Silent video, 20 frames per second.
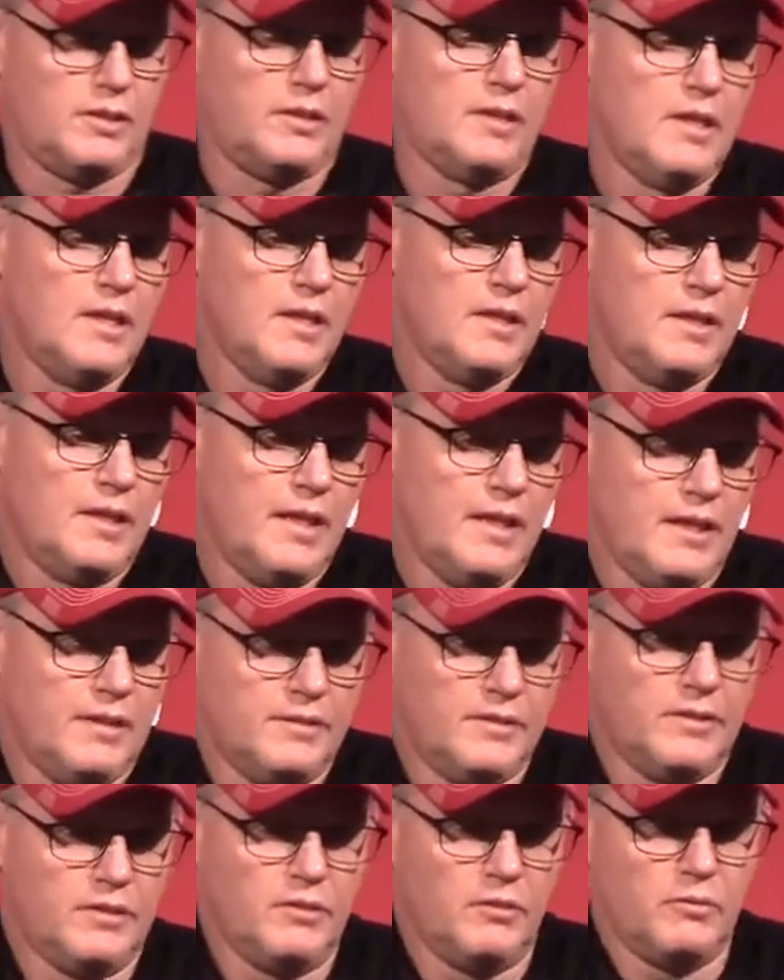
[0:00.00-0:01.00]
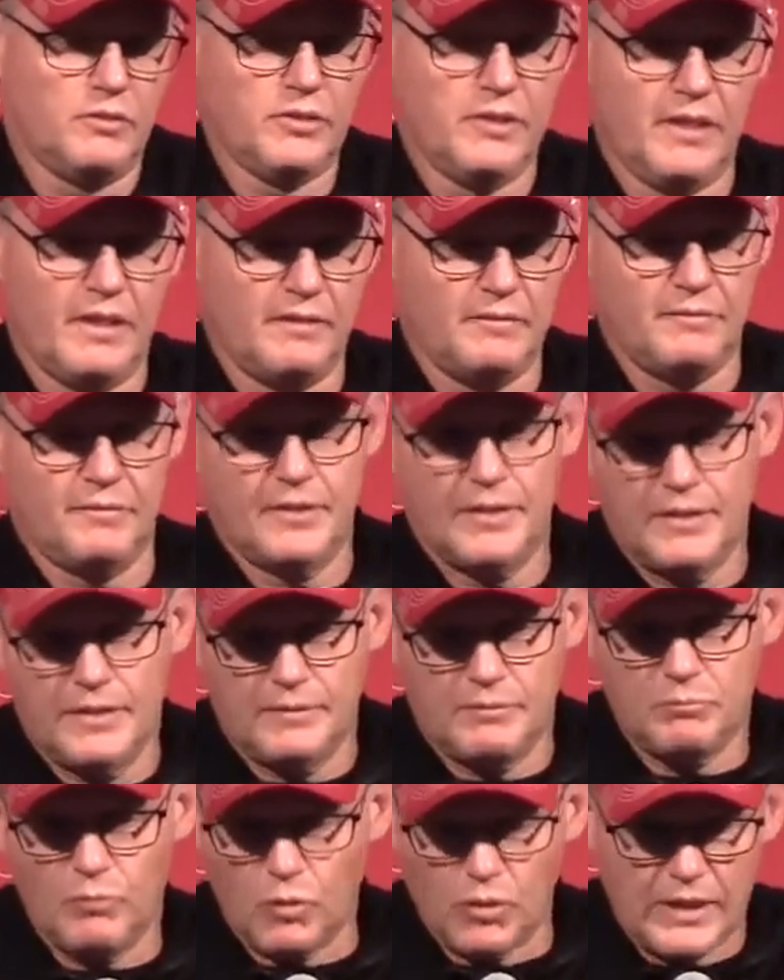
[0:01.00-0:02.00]
And you know, when you have
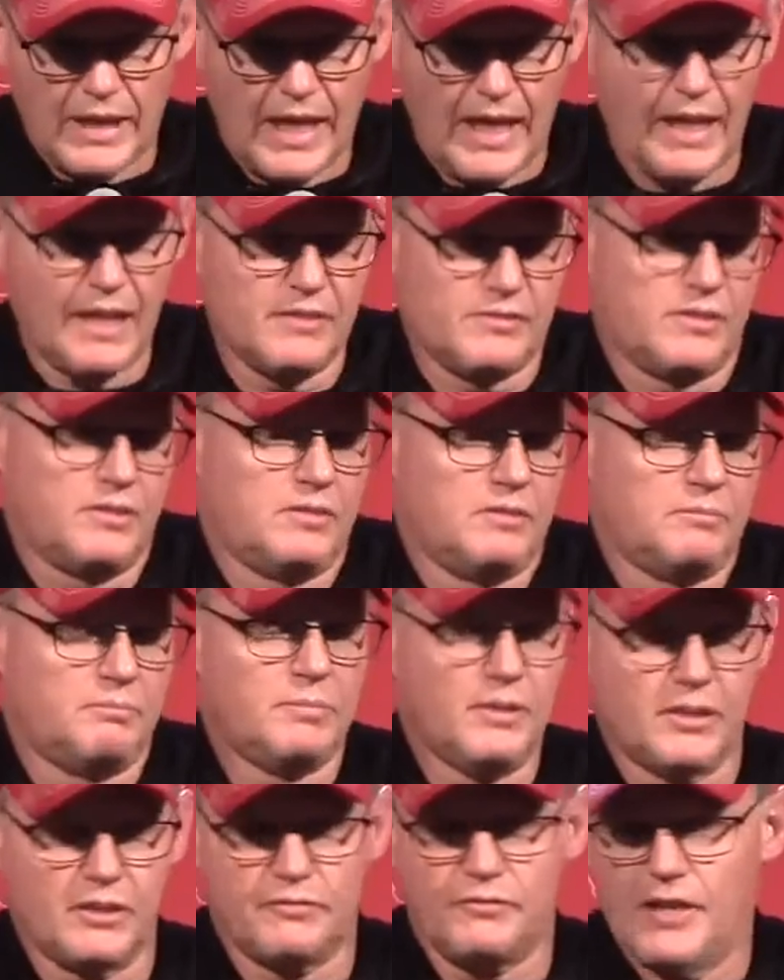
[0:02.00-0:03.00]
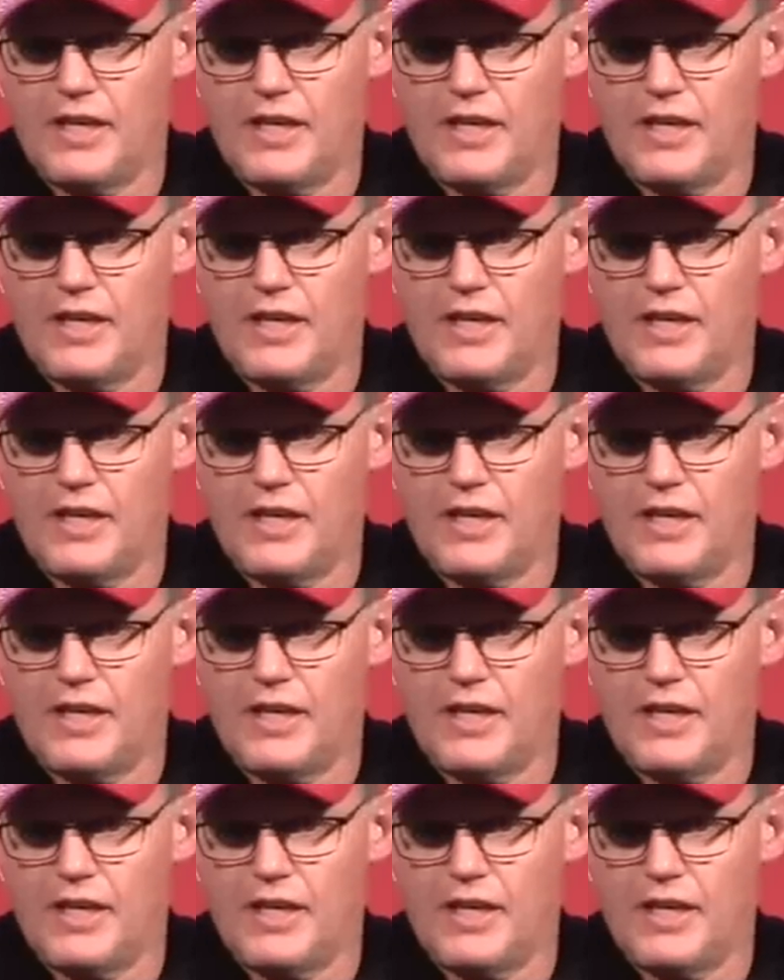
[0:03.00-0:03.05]
more guys that are bigger,